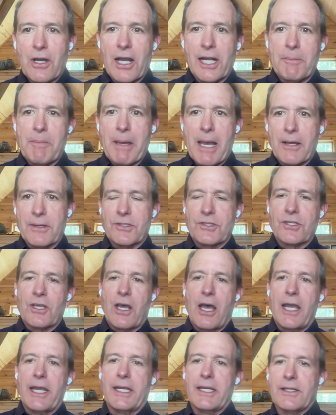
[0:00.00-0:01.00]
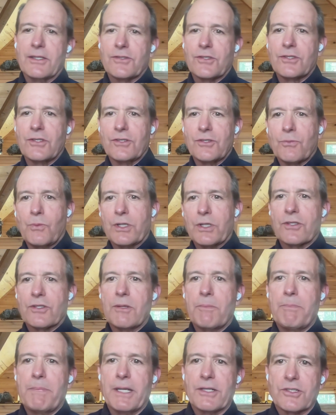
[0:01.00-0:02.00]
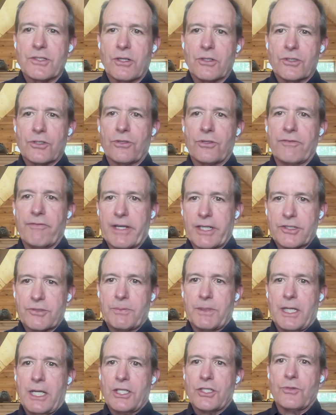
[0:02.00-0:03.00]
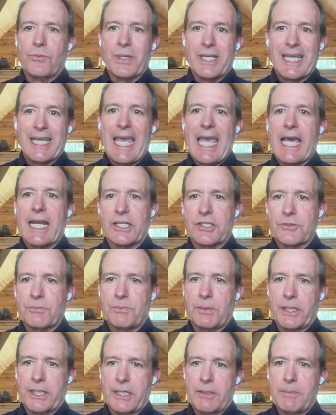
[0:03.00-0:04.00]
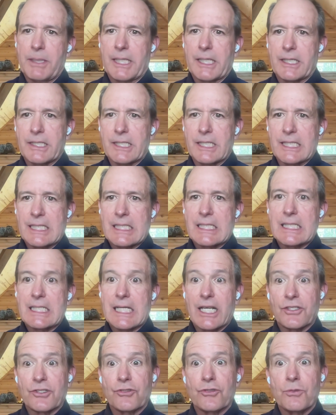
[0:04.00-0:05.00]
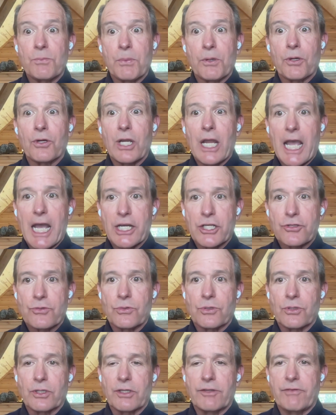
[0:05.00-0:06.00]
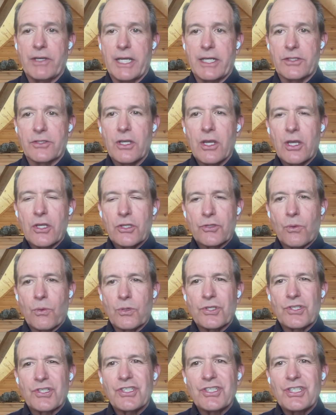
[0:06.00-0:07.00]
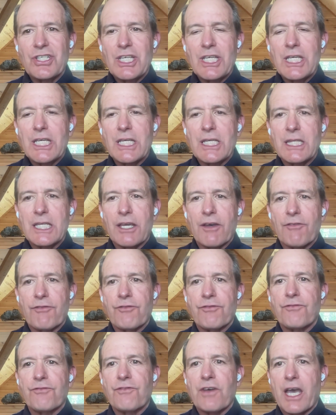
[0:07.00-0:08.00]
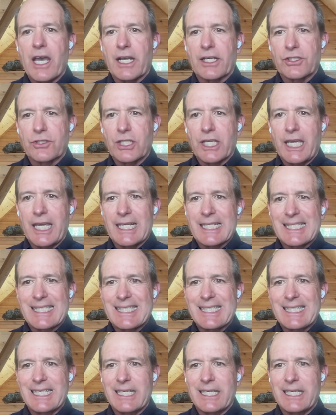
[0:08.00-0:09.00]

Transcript: about in science is what's the best alternative explanation we can't explain it because it's a supernatural event so we're seeing the effects you can't see